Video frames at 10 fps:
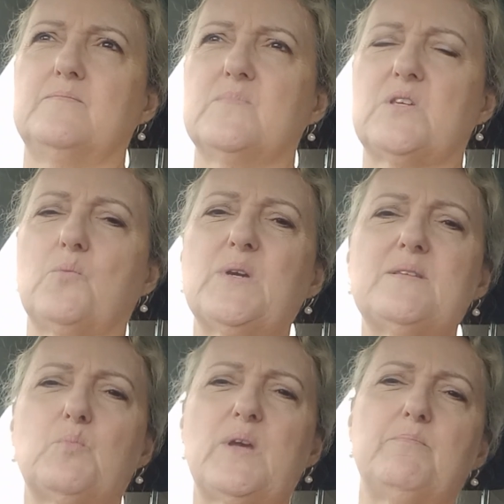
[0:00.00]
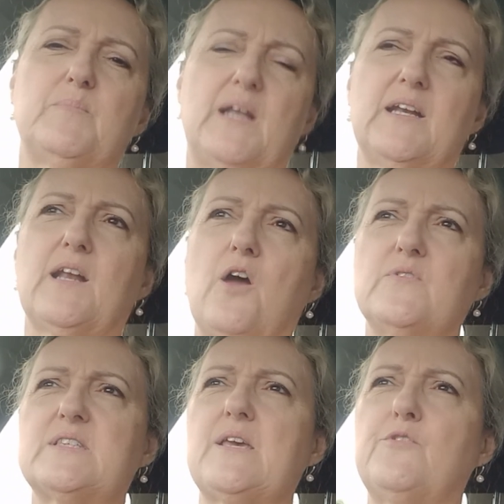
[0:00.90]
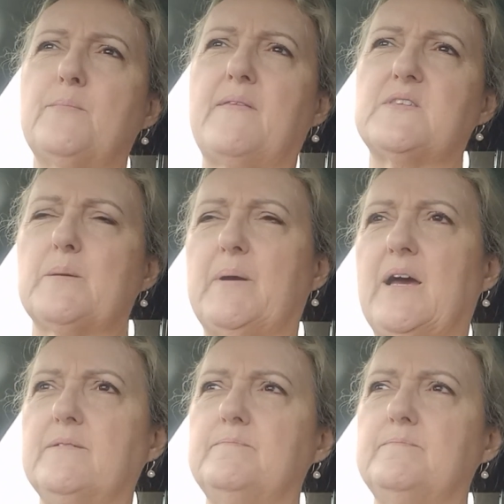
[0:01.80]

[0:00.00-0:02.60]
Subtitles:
so we're a little over 7 months apart.